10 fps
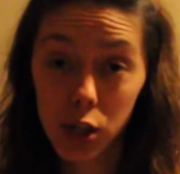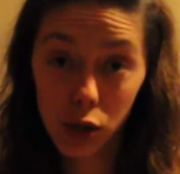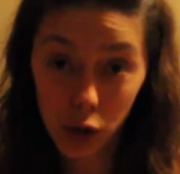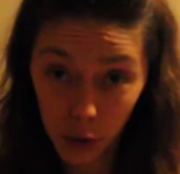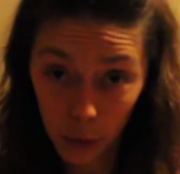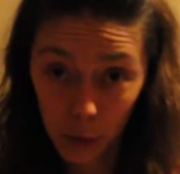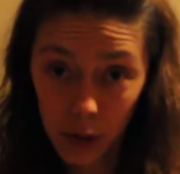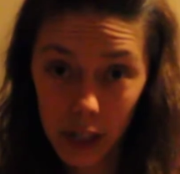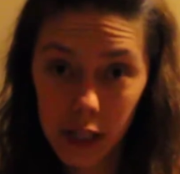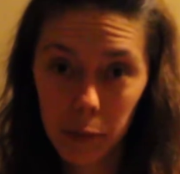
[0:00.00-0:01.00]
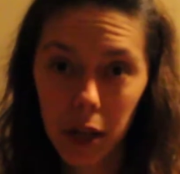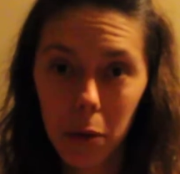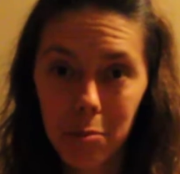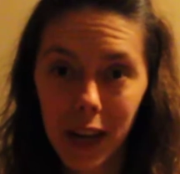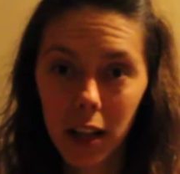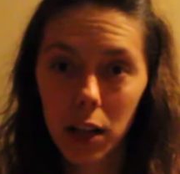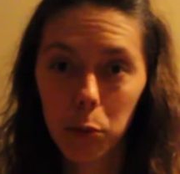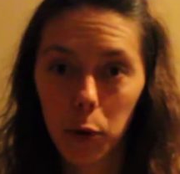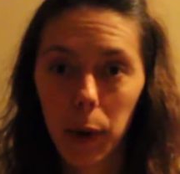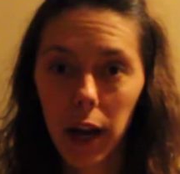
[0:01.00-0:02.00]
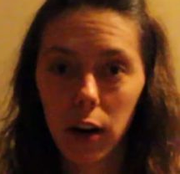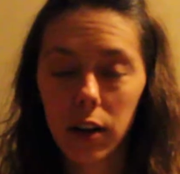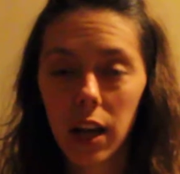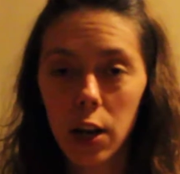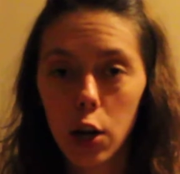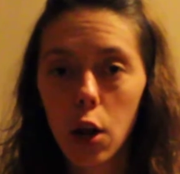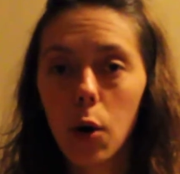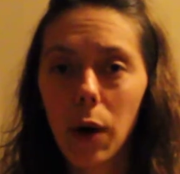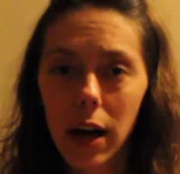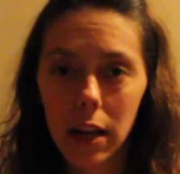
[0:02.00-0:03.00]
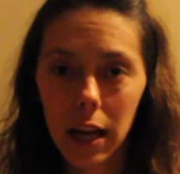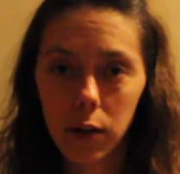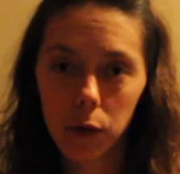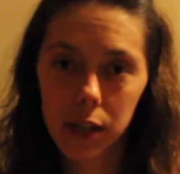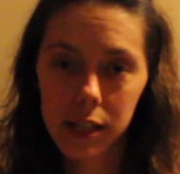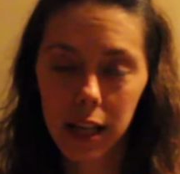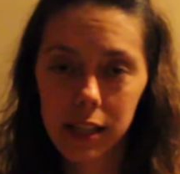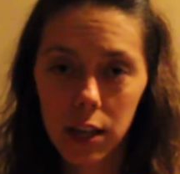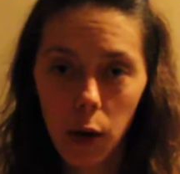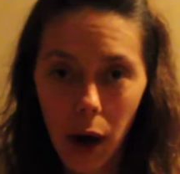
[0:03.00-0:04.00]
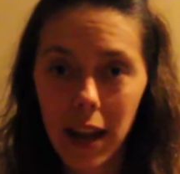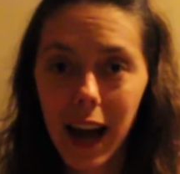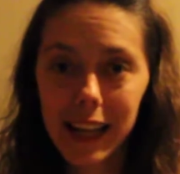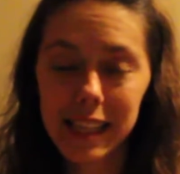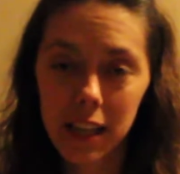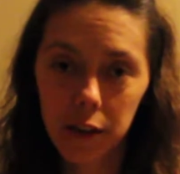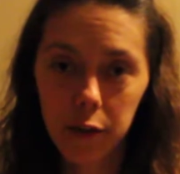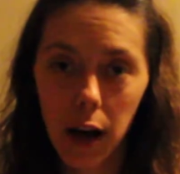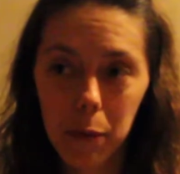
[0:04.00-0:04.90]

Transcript: you need to be medically prepared and know how to handle these things and know how to identify,